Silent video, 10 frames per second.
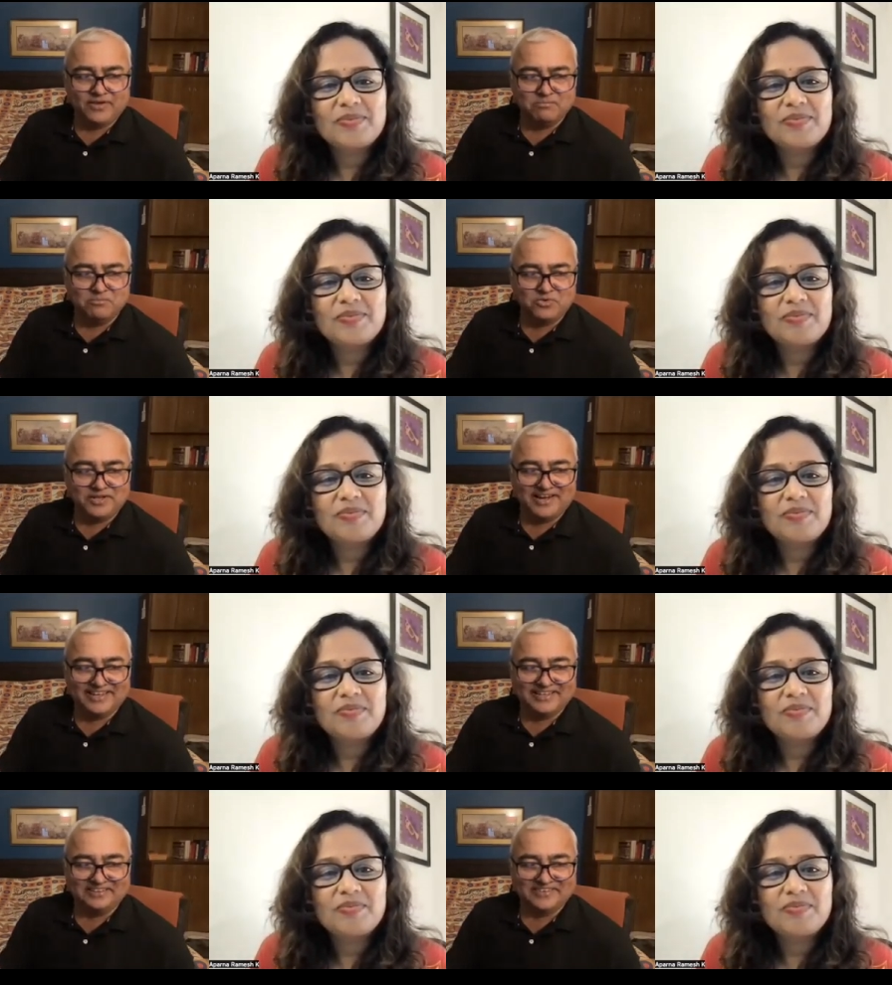Speaker 1: very moody guy
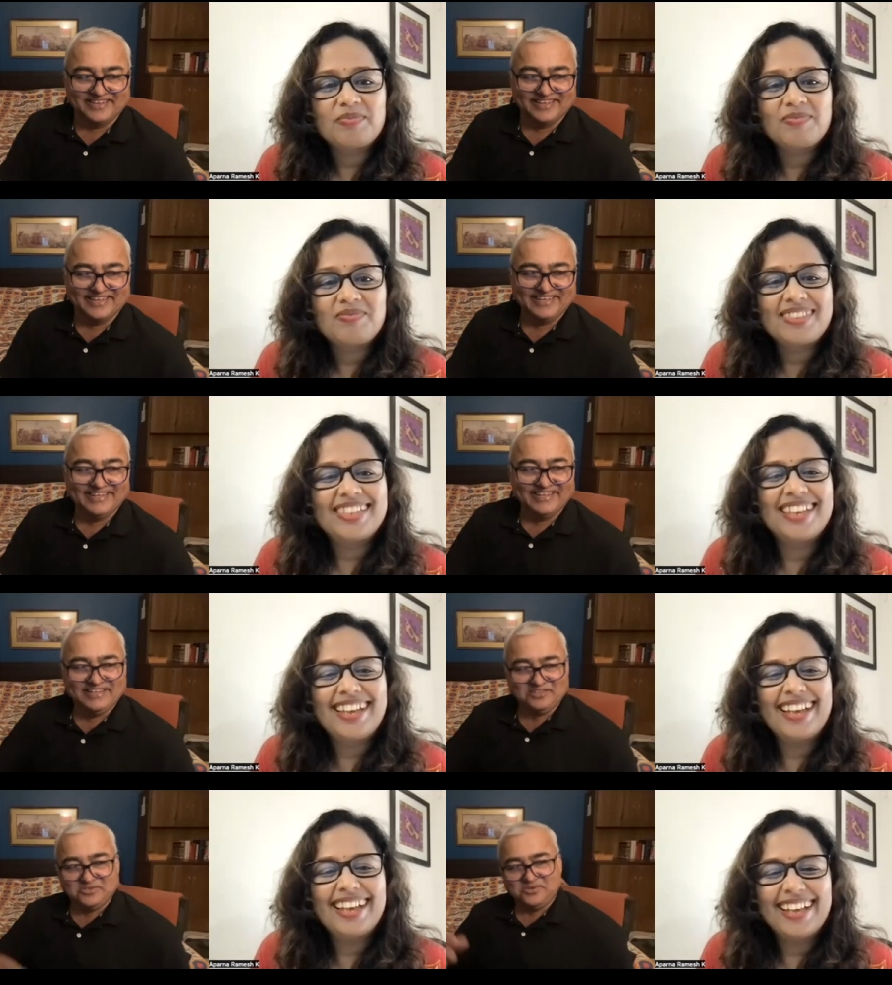that way.
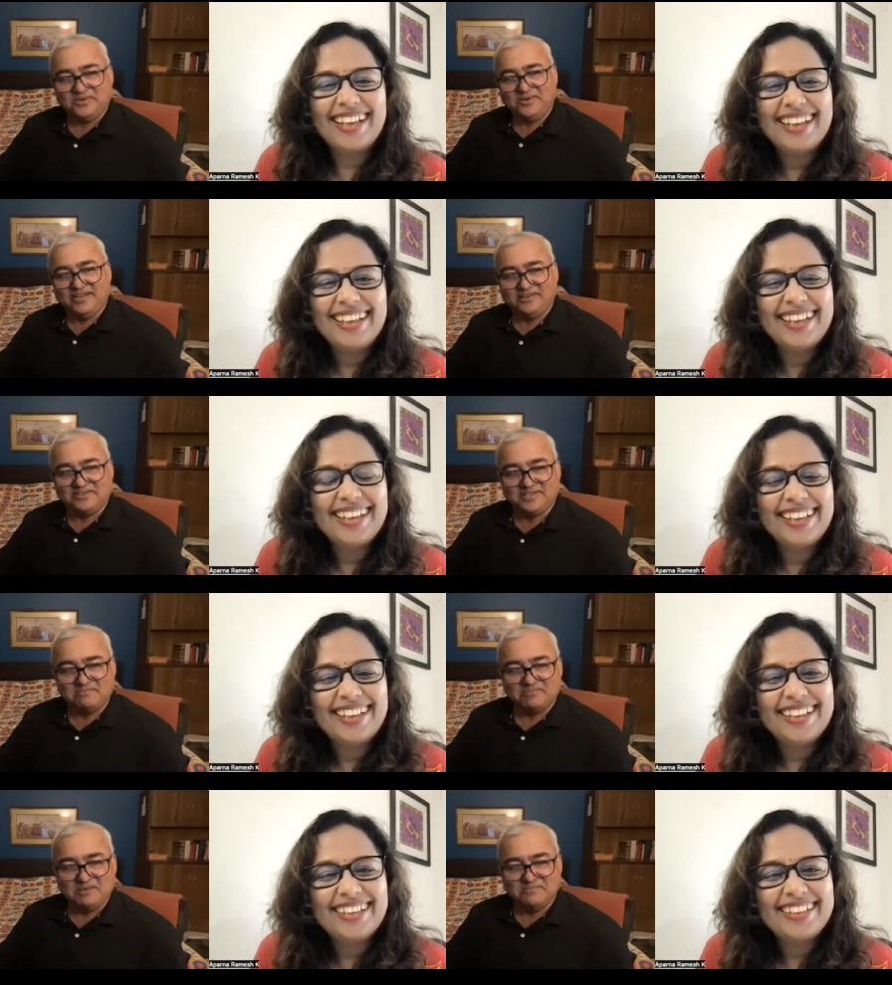So, you know,
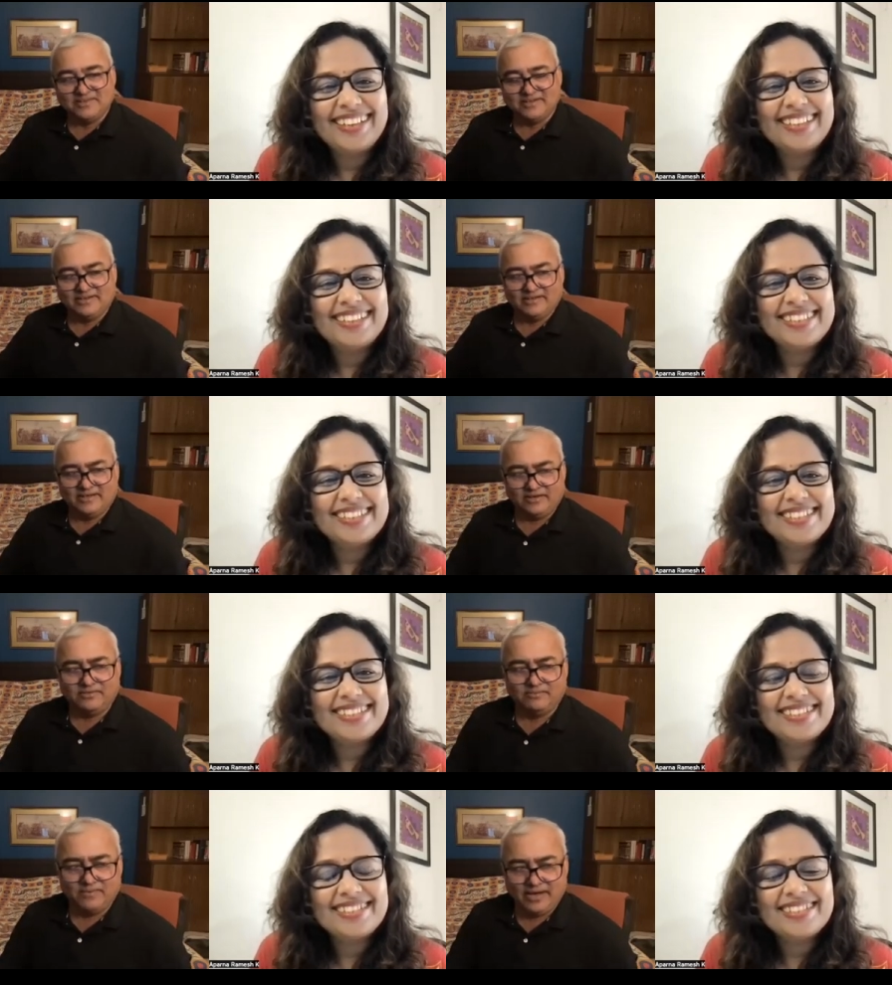sometimes, uh, you
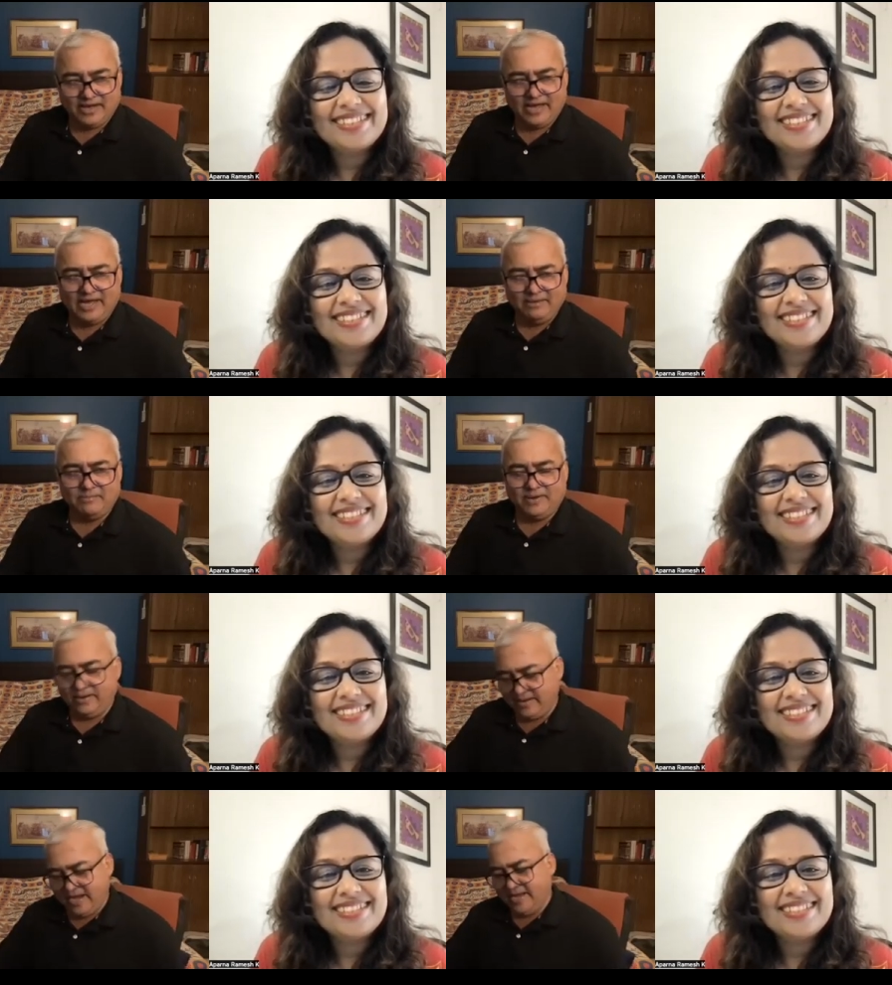know, I,
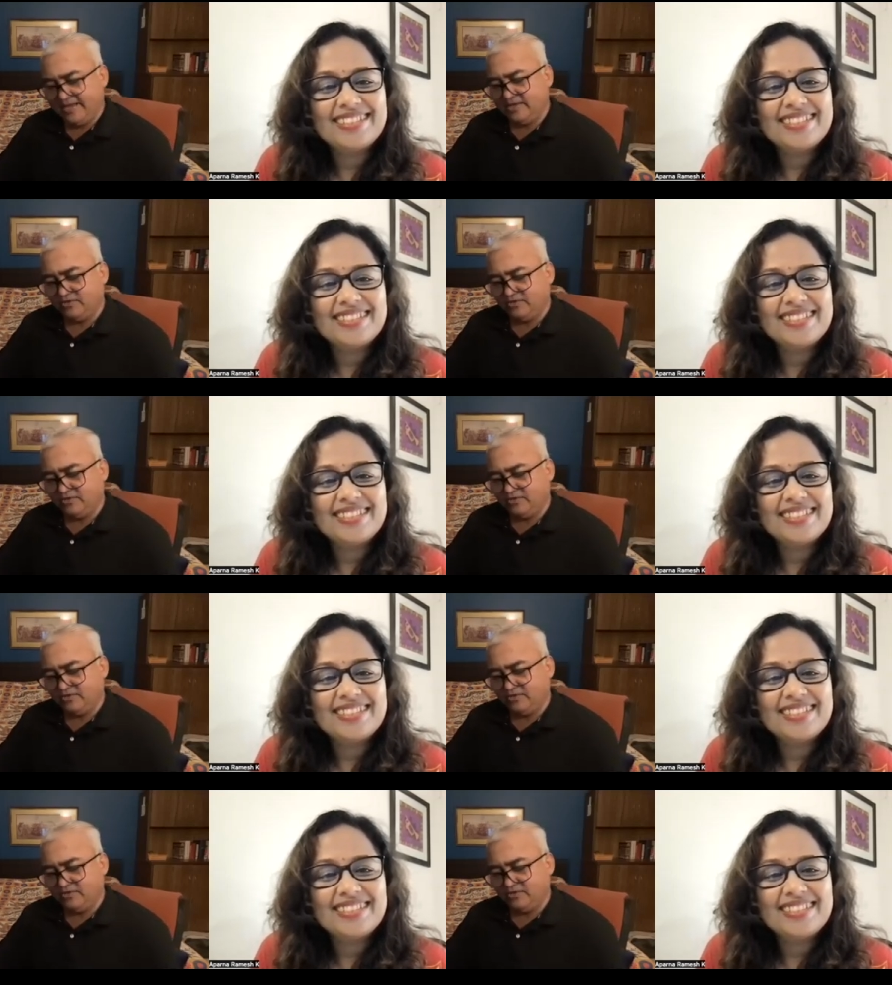I,